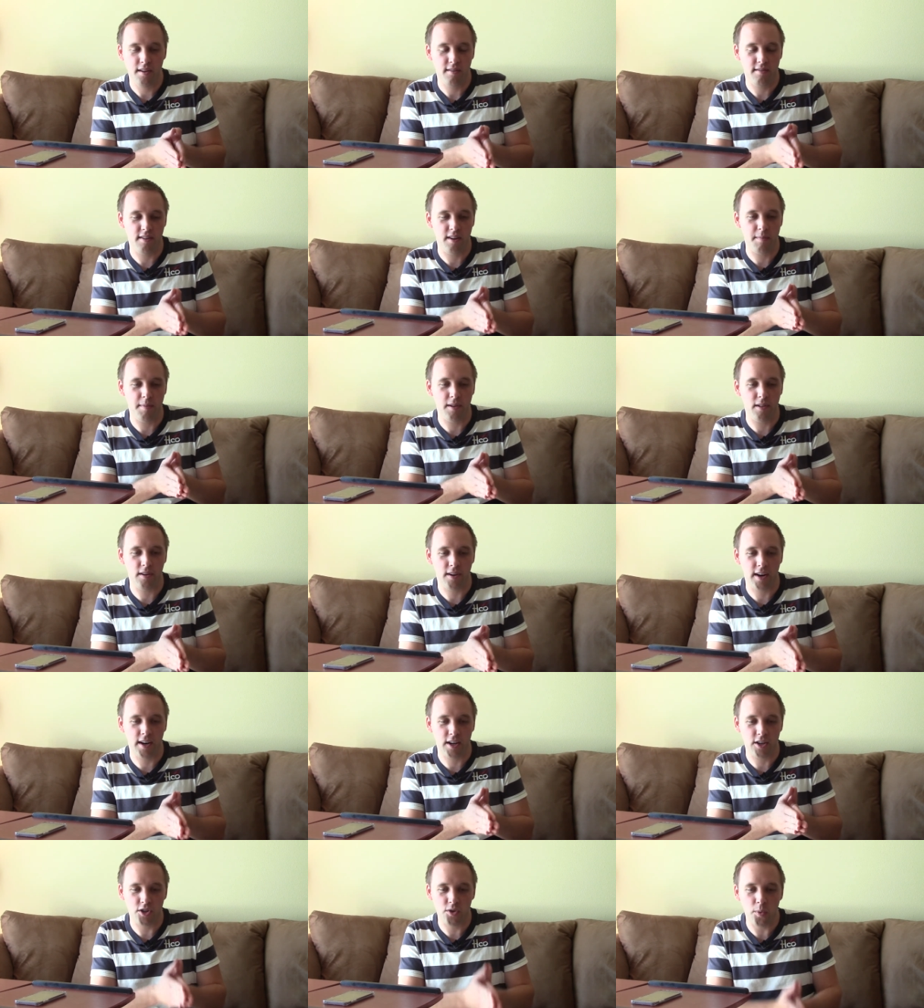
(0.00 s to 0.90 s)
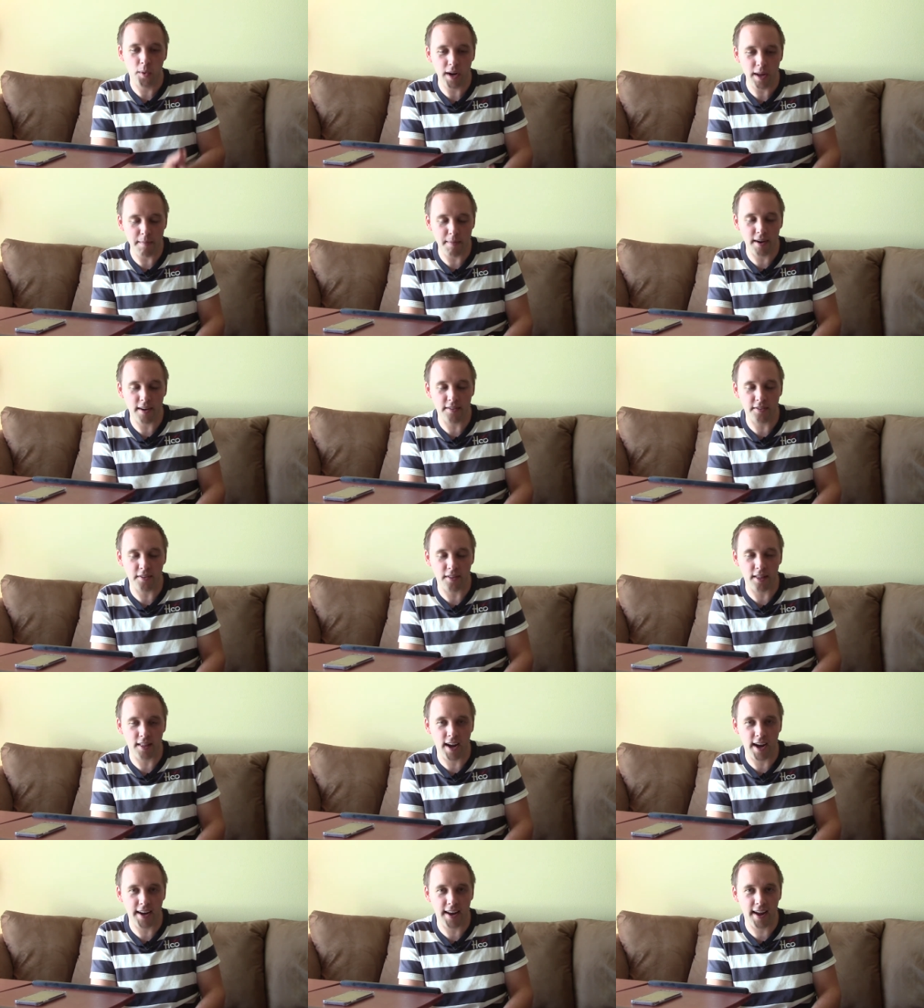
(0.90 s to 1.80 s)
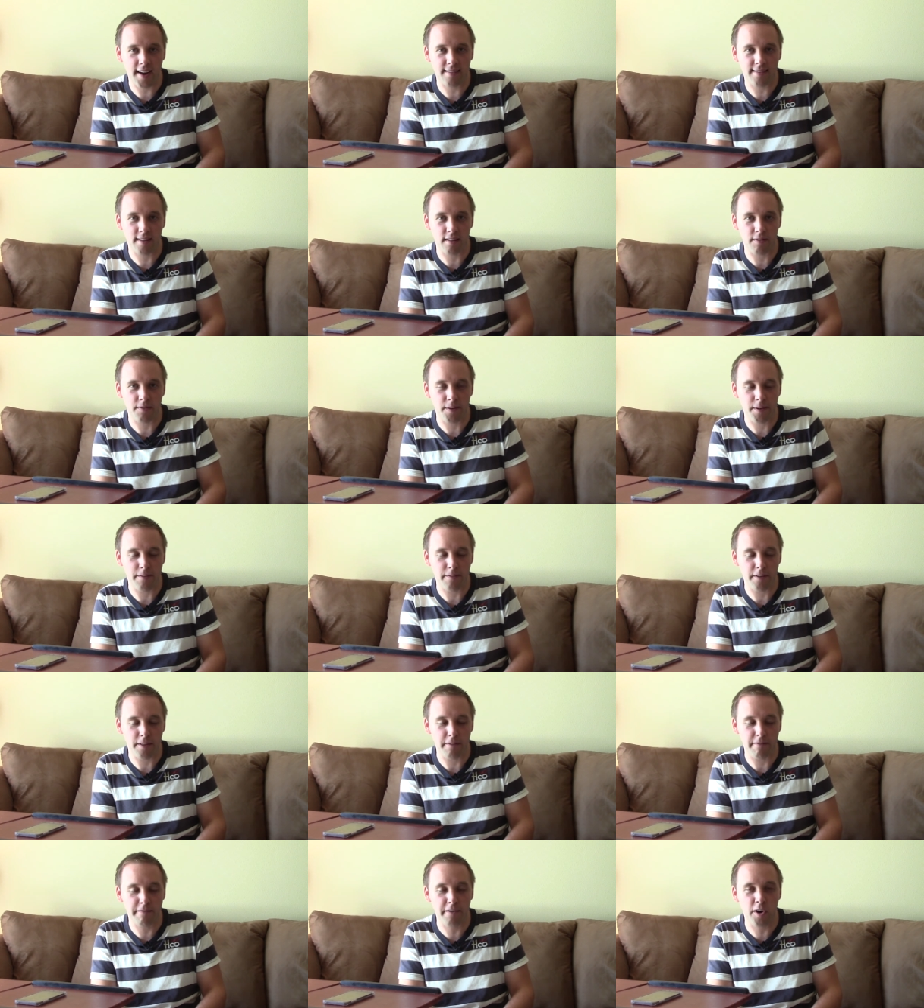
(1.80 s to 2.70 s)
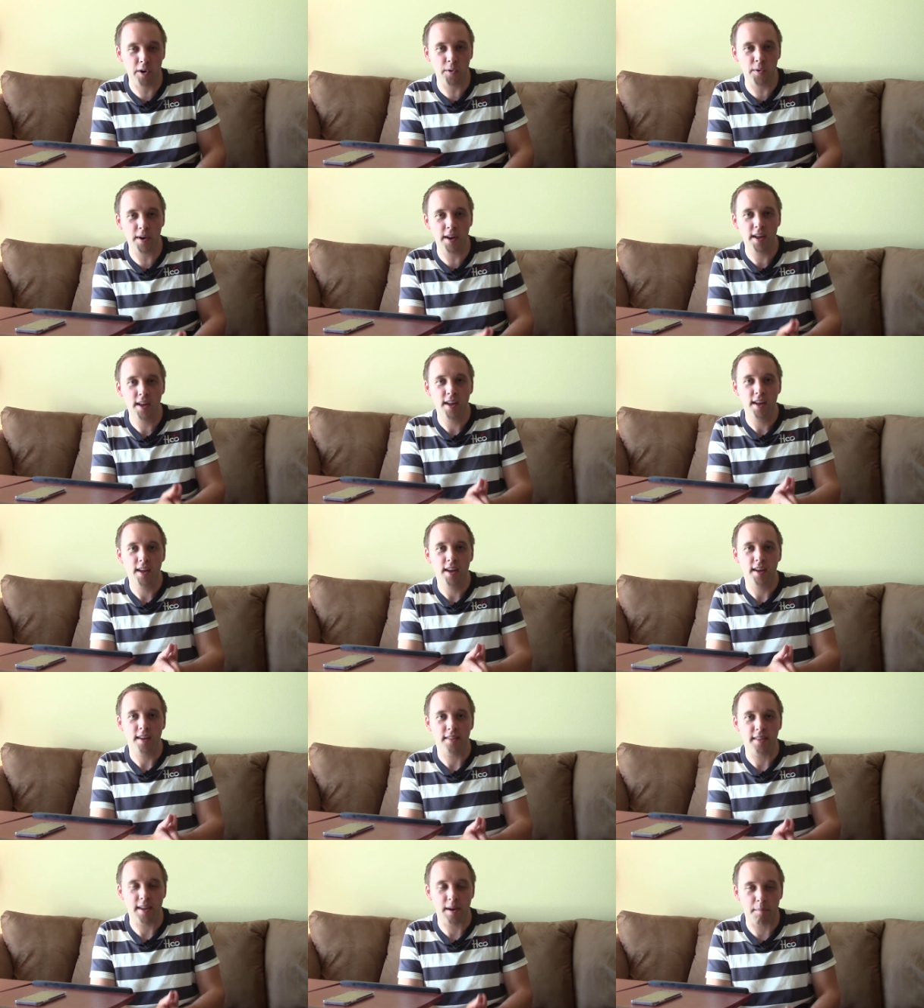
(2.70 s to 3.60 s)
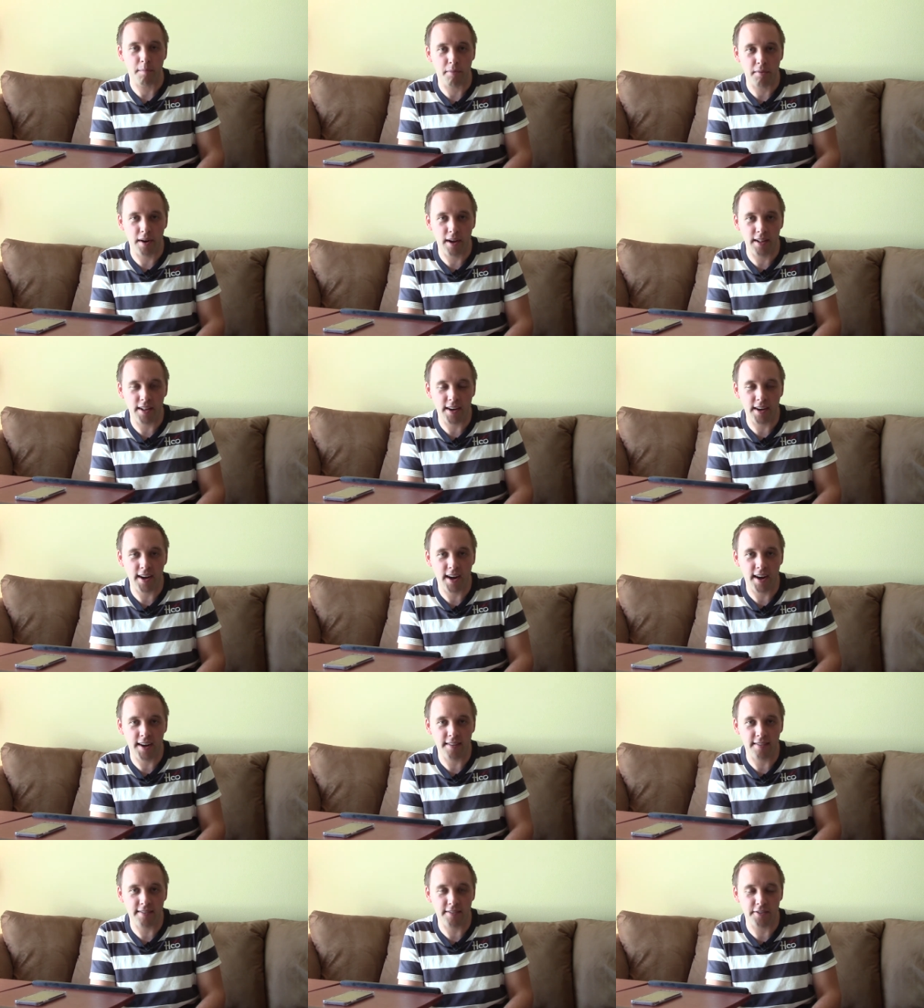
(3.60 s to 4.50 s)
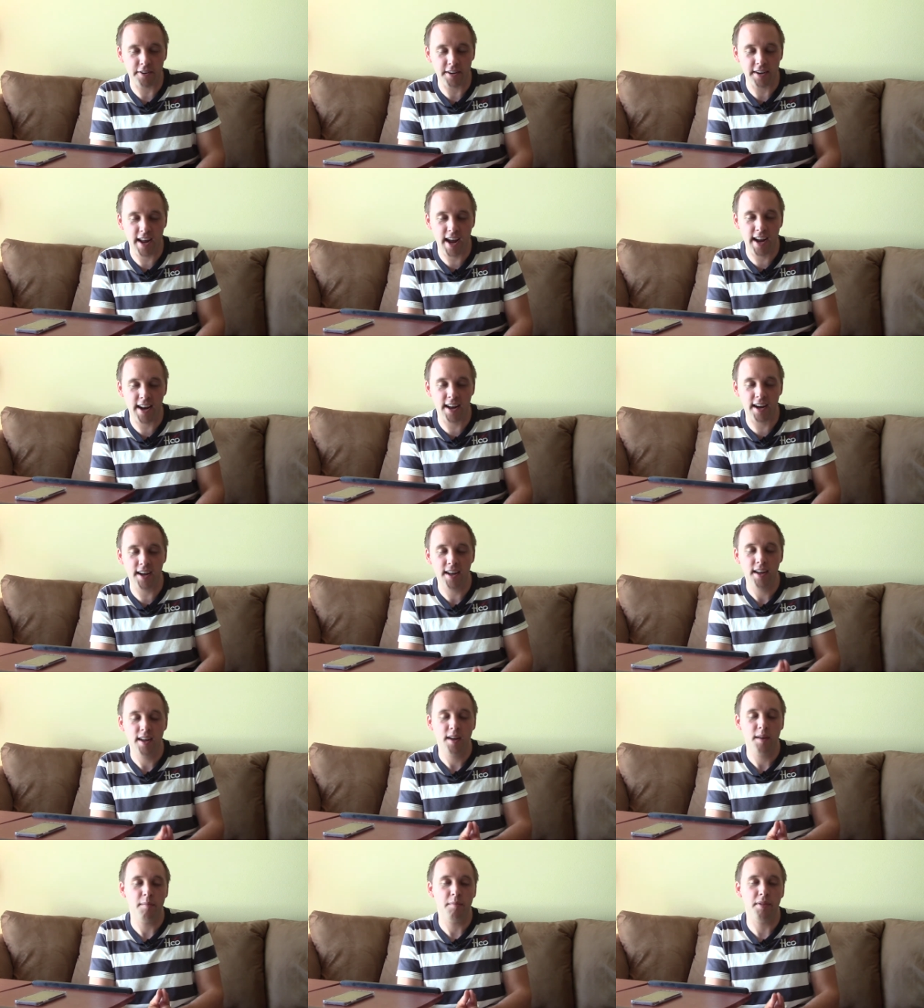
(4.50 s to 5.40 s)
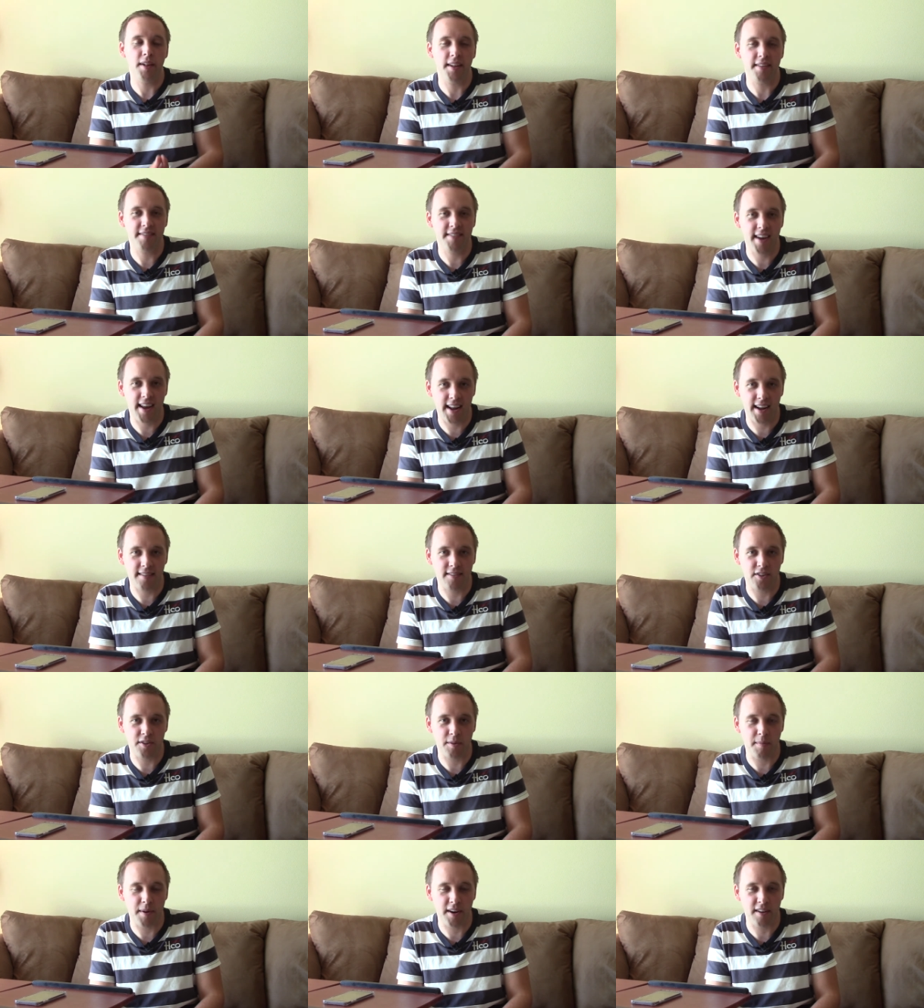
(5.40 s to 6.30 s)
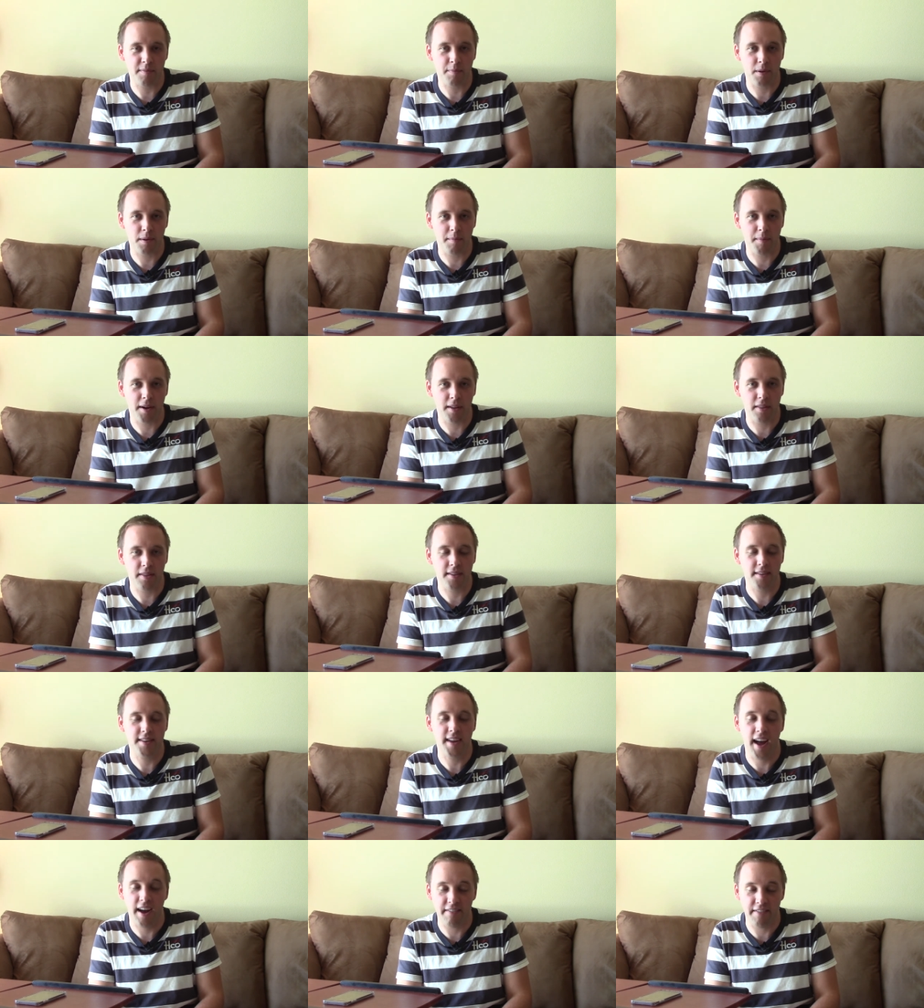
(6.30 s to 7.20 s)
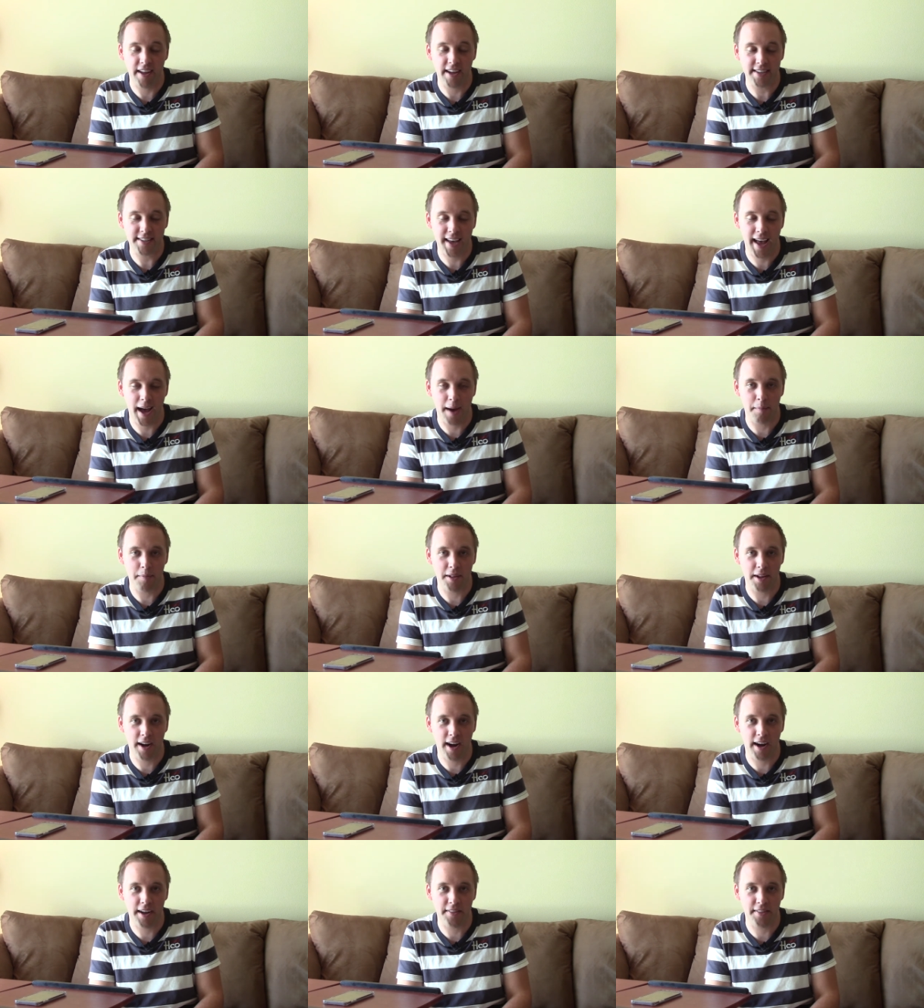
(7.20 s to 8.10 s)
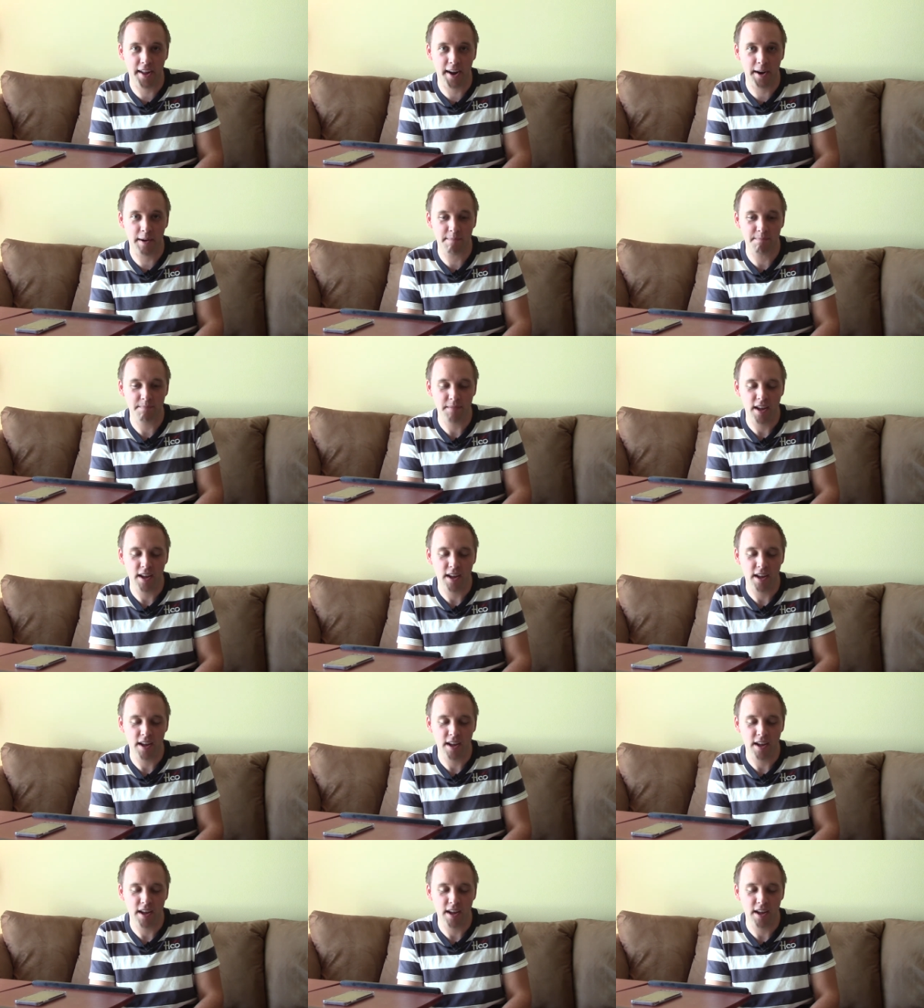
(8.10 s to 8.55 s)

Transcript: So you'd be looking at 20 bucks for the line access fee for the phone, the umbrella costs for data, plus 10 extra bucks per month to have that tablet on there.